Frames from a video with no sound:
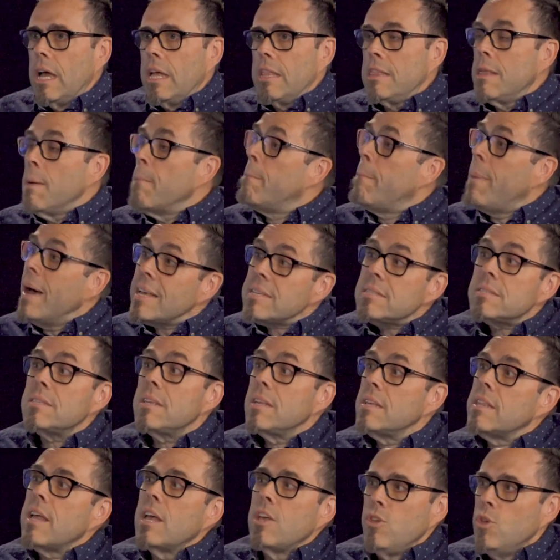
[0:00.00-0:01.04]
the best
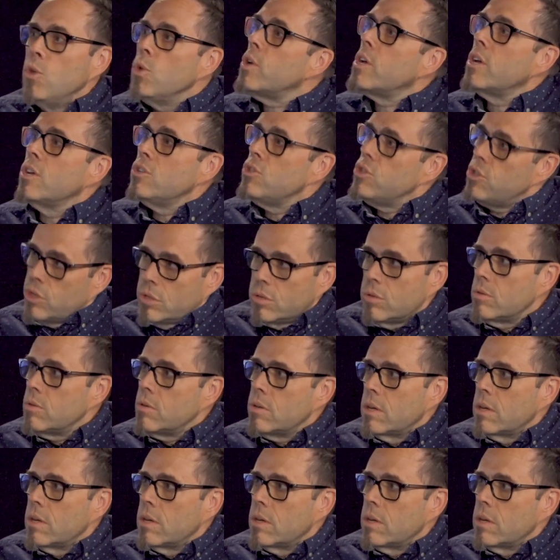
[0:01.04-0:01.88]
thing that you can do